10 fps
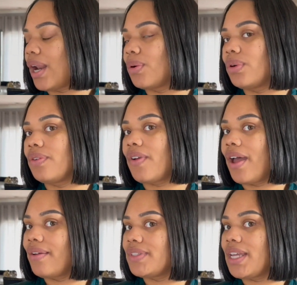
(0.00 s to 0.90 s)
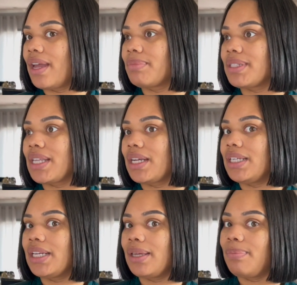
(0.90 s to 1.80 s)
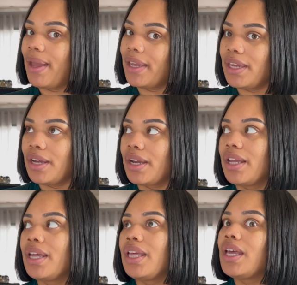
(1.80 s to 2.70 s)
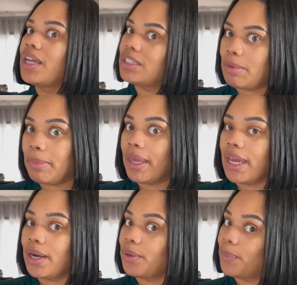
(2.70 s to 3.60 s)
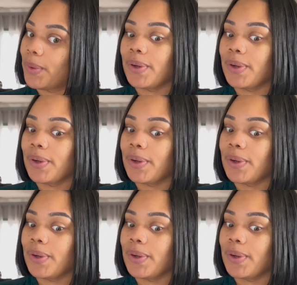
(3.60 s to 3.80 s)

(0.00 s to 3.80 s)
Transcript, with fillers: i don't know if i have time because i need to get back here because my man gotta go to work